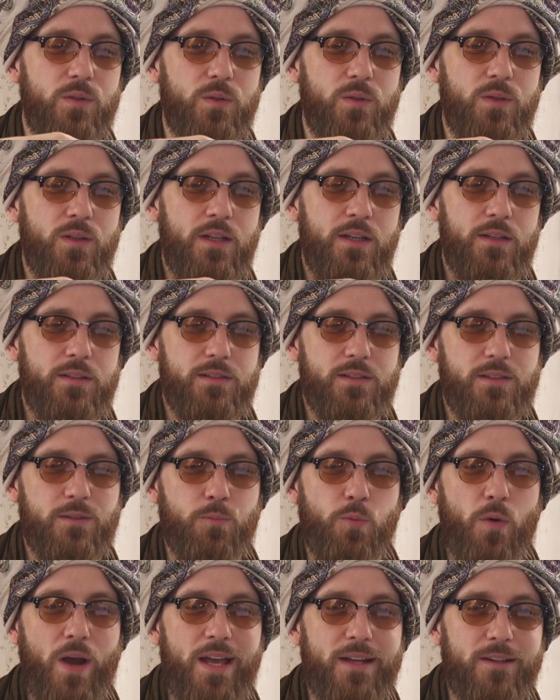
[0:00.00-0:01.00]
to
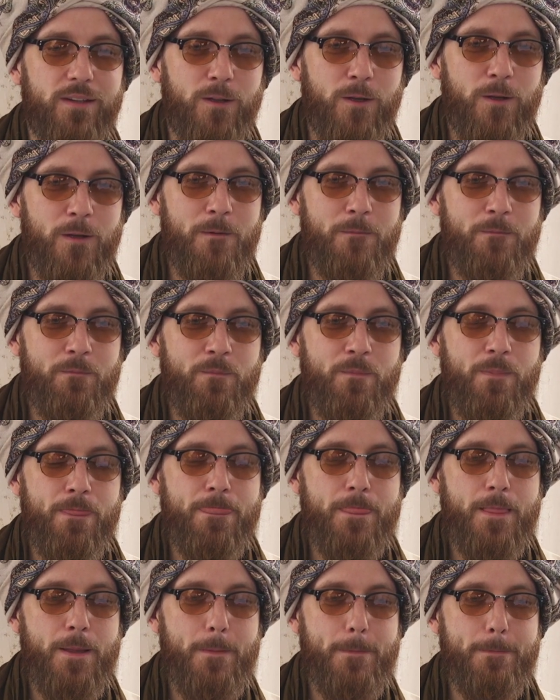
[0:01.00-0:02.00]
spread
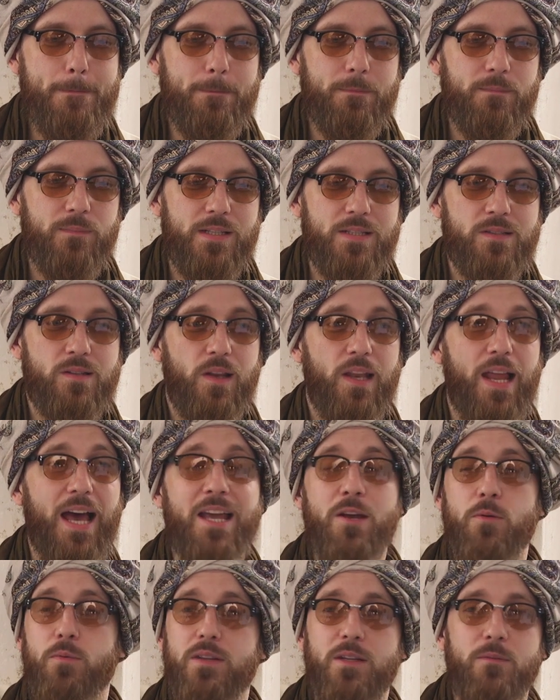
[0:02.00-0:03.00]
this
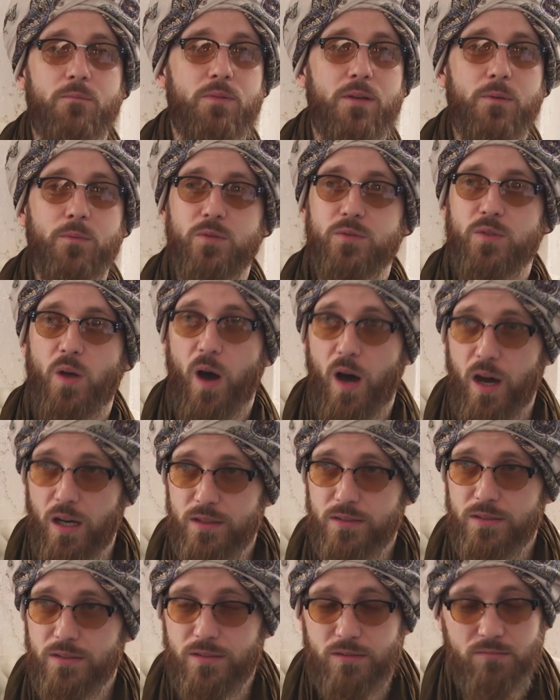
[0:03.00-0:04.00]
light within people's
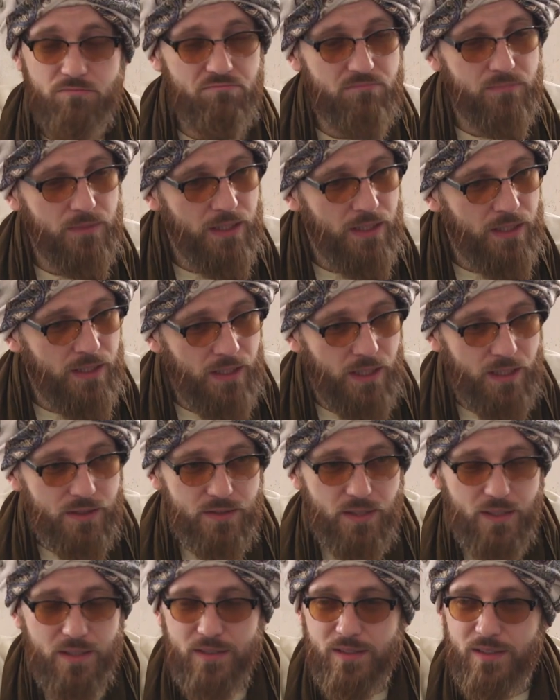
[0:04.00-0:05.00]
hearts.
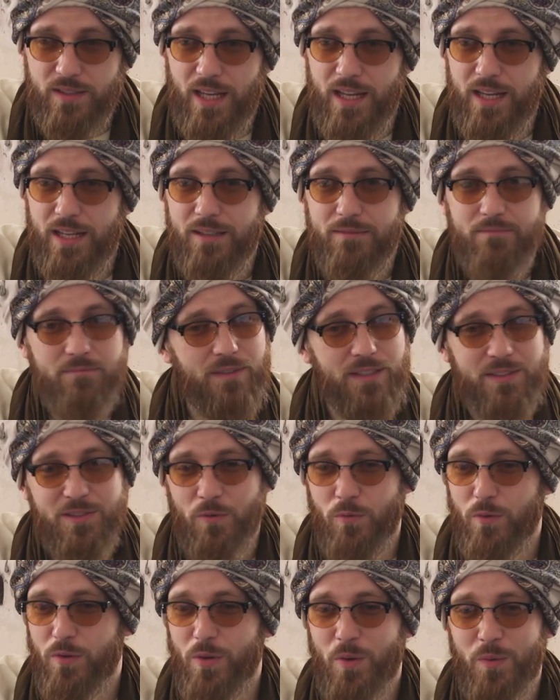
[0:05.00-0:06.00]
To this day,
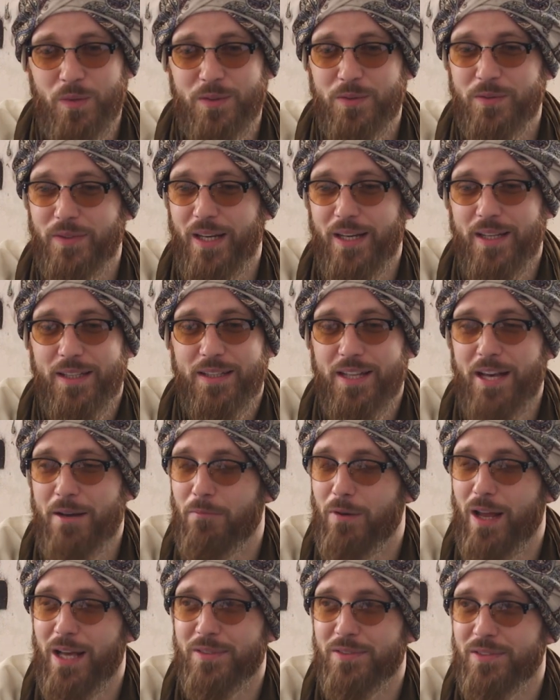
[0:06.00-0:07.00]
we're only sat in their
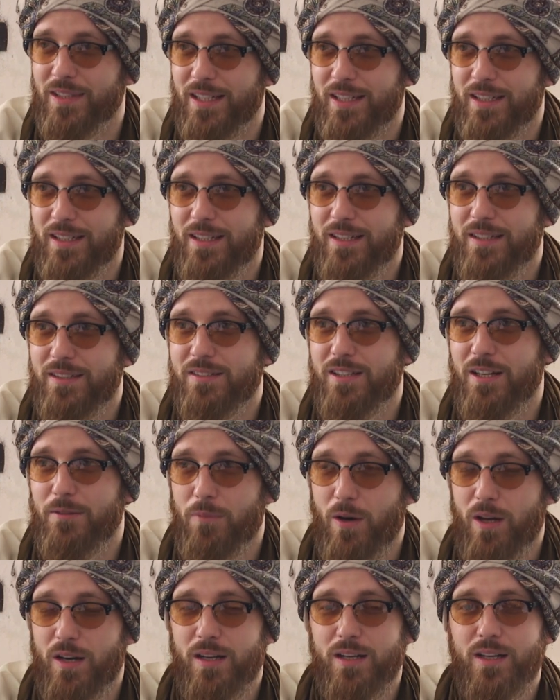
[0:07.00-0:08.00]
blessing, their
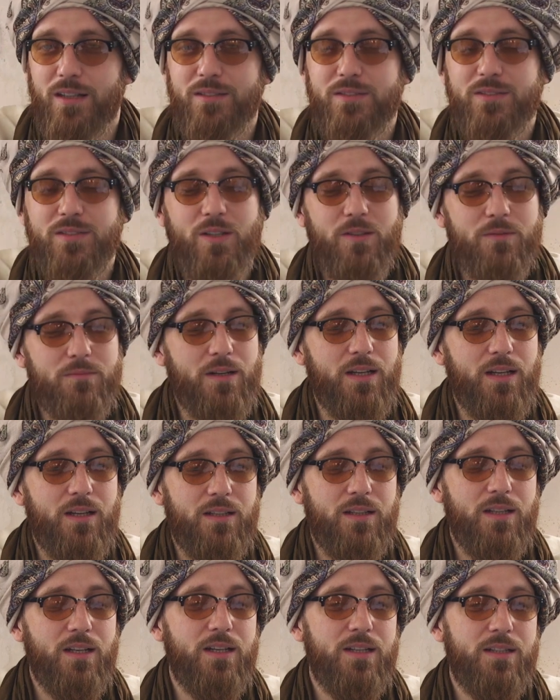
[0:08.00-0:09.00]
barakah. So may
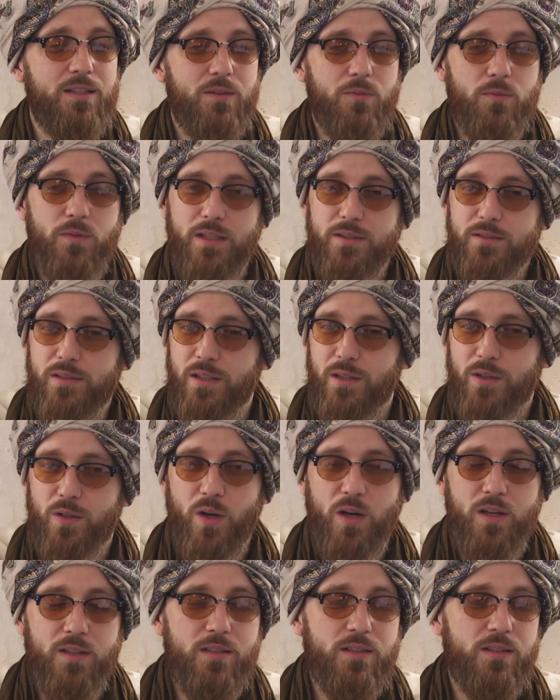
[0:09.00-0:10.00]
Allah, we ask that
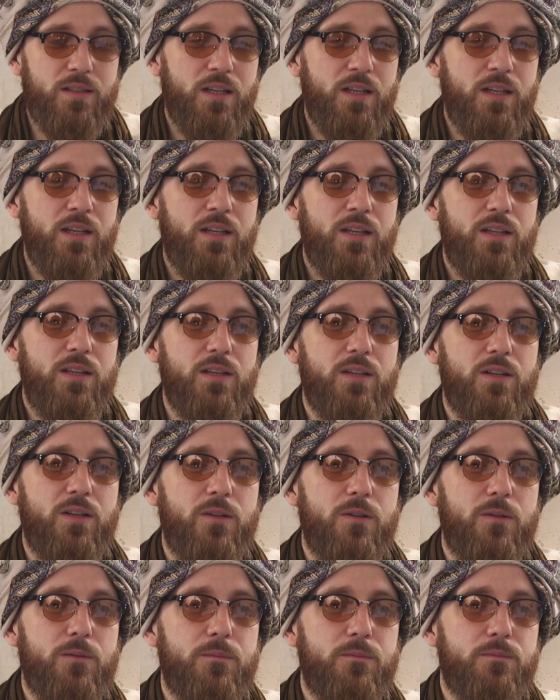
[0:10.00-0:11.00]
God, you
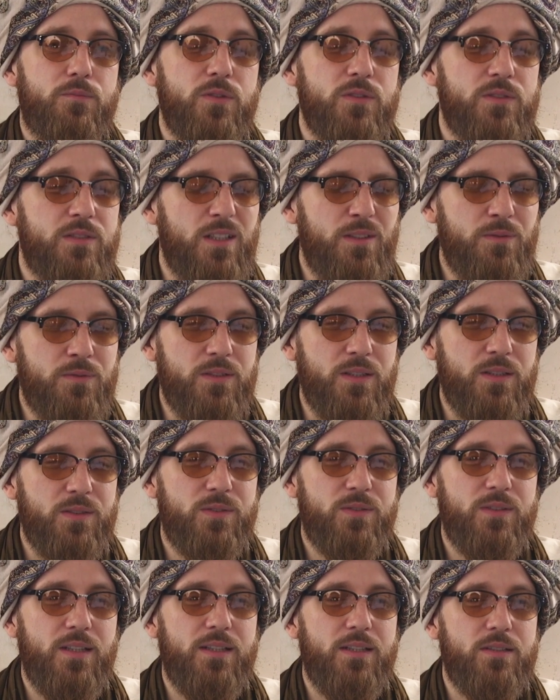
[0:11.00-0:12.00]
know, preserves
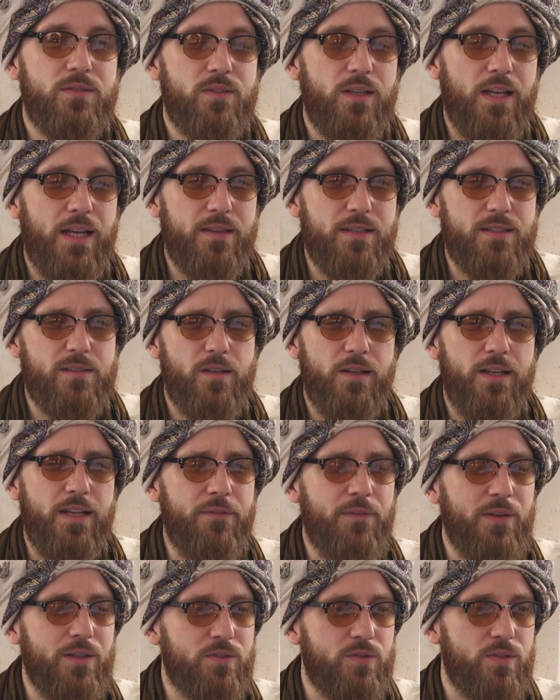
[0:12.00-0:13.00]
this in this land, this
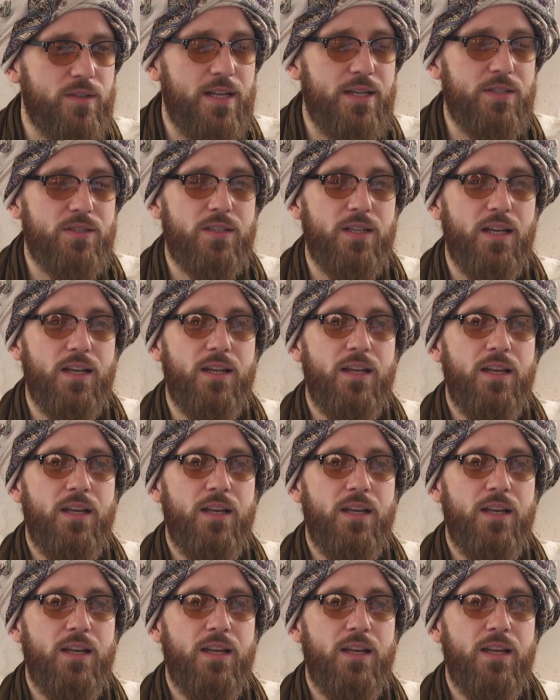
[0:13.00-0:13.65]
living tradition,